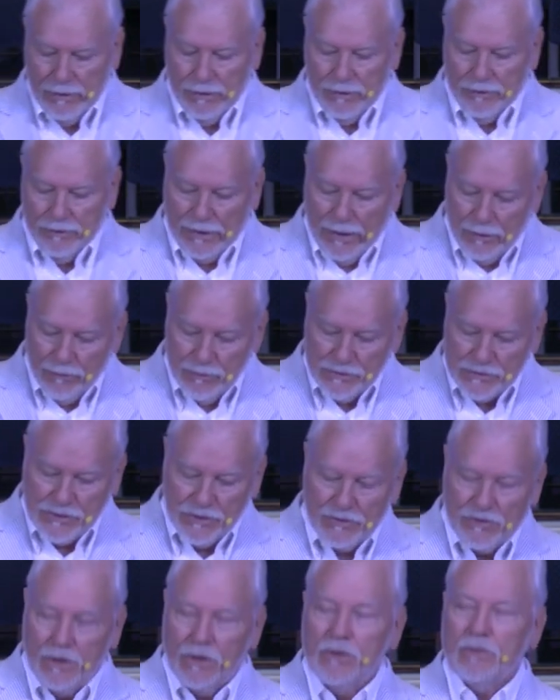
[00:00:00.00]
That was the
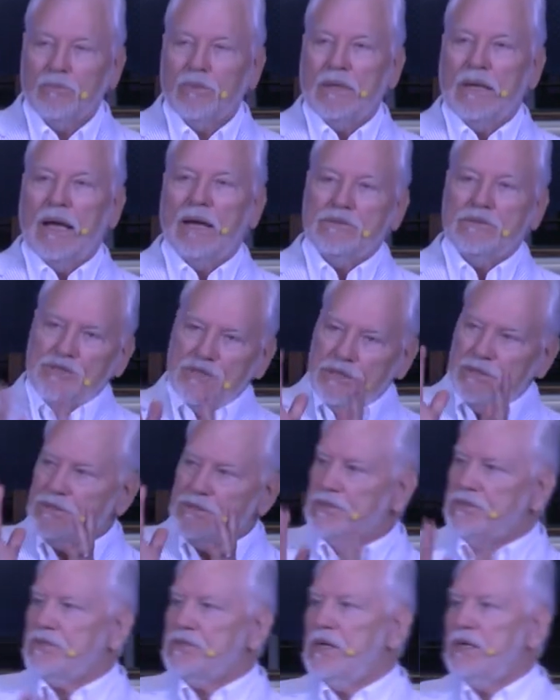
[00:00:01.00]
third one. Now,
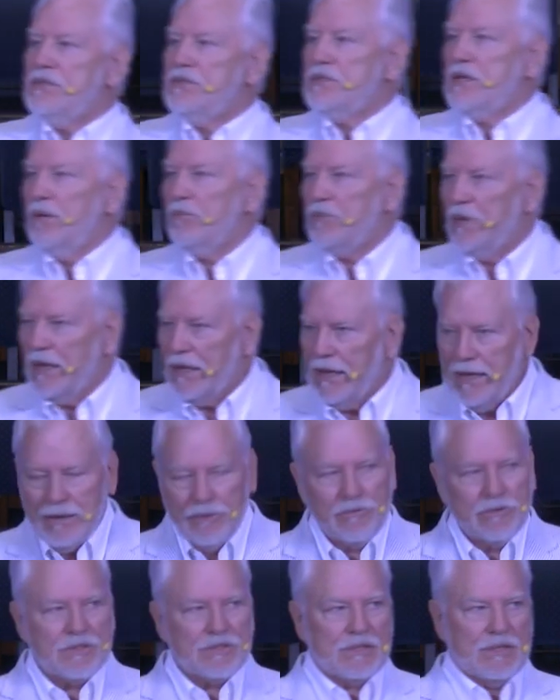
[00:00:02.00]
Jesus said something
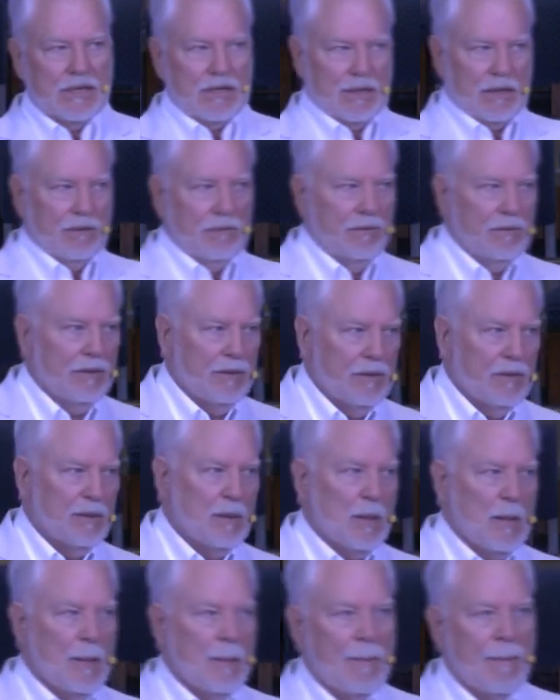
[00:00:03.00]
interesting
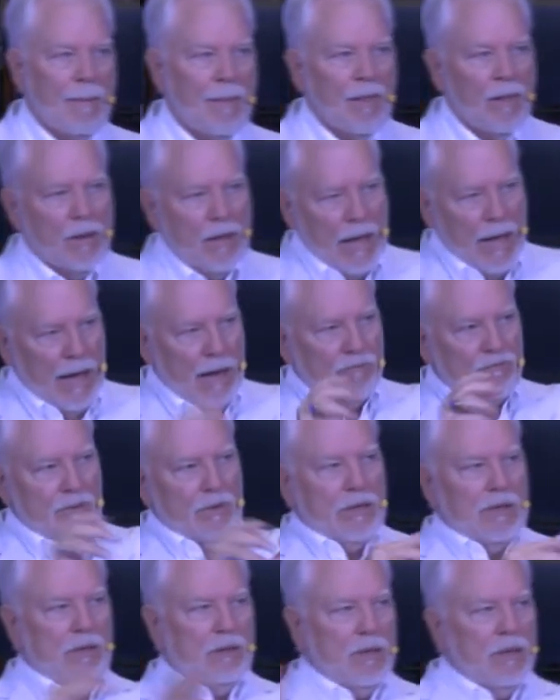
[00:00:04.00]

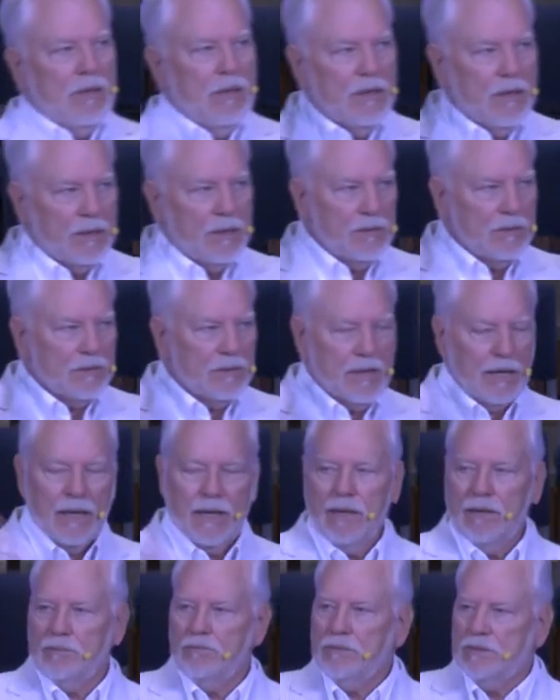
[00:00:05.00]
after he, they
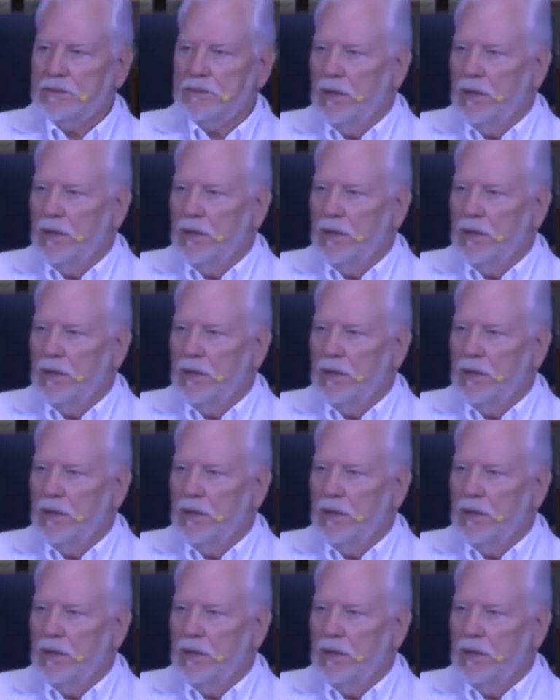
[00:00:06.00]
had